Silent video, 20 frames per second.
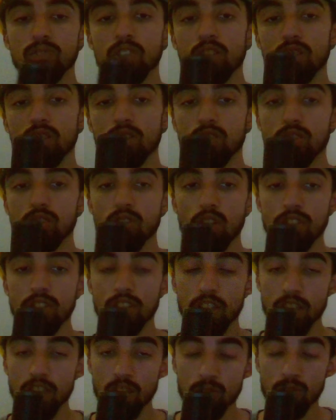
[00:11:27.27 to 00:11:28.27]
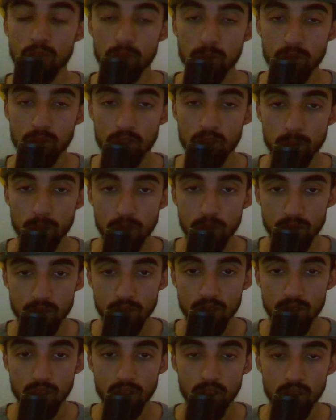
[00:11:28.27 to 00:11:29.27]
start taking
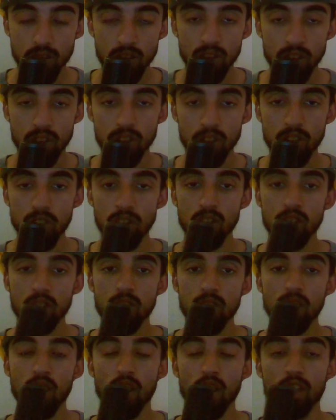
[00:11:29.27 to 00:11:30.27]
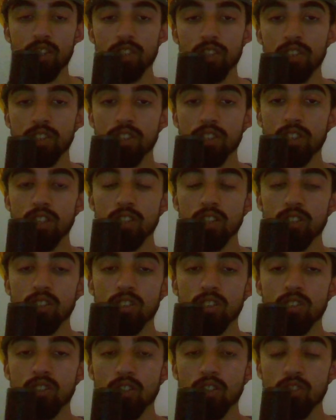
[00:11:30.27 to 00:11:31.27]
responsibility. And this
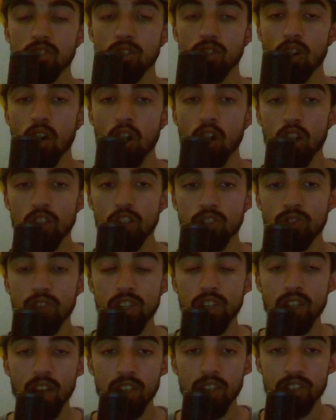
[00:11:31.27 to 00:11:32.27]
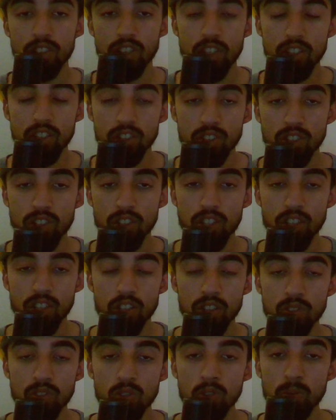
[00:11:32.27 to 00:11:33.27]
is such a harsh realization. It
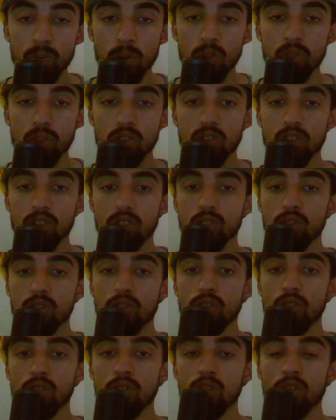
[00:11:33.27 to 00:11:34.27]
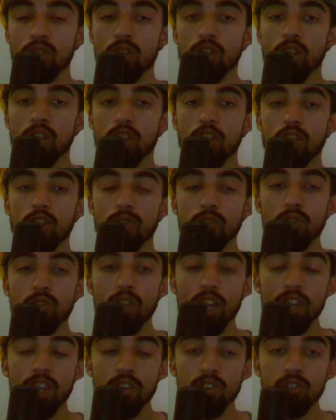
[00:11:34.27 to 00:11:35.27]
can almost, you know, if you
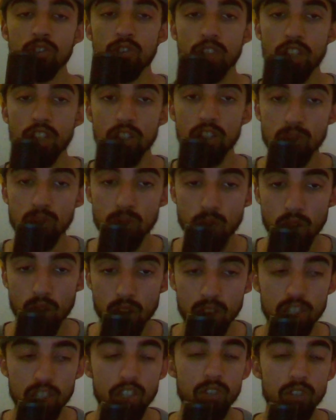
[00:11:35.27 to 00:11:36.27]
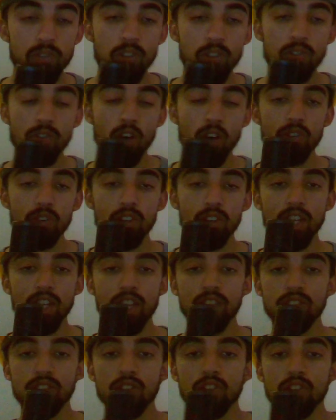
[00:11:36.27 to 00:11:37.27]
lay it on your kid too early, if a father
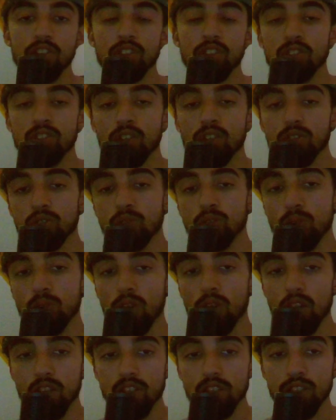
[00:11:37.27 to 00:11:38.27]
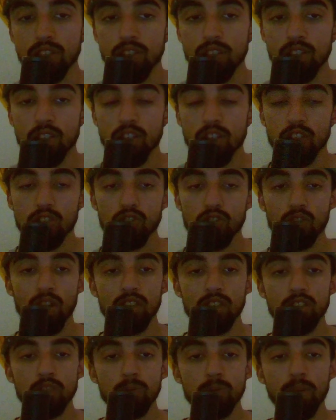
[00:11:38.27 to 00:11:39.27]
lays it on his son too early,
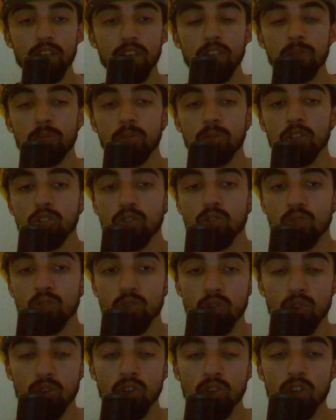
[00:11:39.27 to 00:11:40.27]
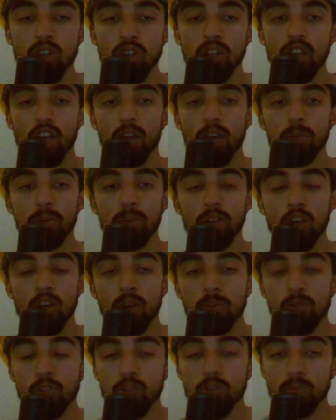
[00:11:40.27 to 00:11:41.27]
tries to make him mature and
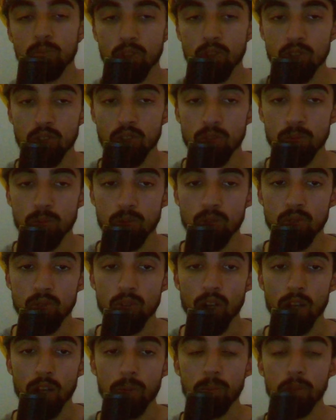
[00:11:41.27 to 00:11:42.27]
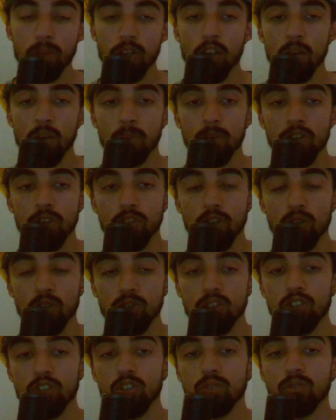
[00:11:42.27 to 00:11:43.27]
become responsible and become
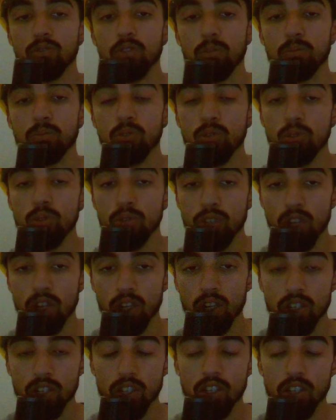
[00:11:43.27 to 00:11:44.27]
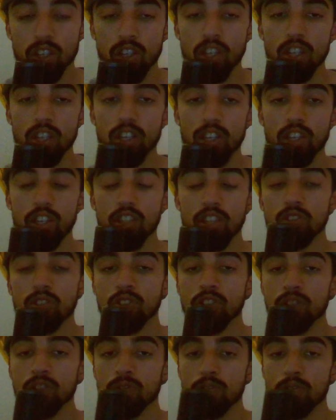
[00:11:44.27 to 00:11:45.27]
adultish from too young, it is
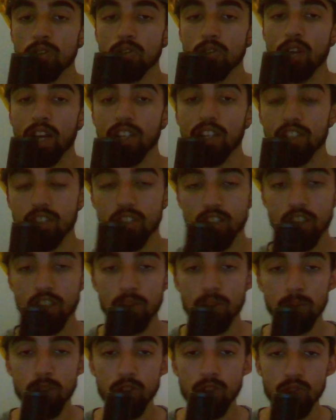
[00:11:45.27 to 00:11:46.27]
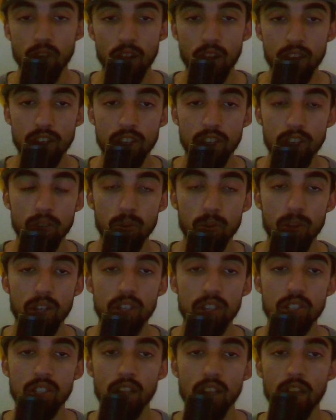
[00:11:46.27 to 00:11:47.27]
going to feel like this image right here, where
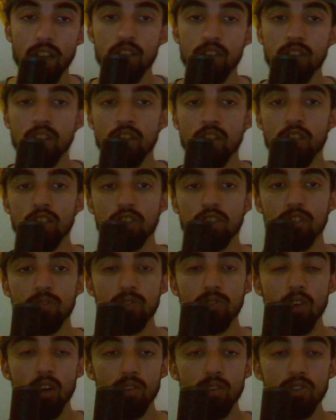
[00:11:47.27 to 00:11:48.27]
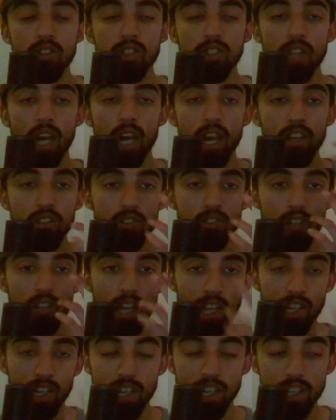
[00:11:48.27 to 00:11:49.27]
it's like the father's eyes are
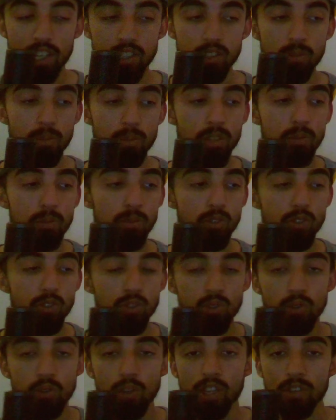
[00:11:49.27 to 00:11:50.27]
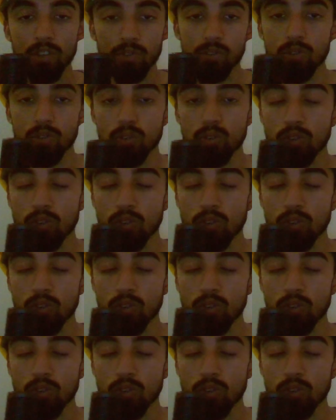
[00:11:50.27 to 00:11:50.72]
like laser beams shooting through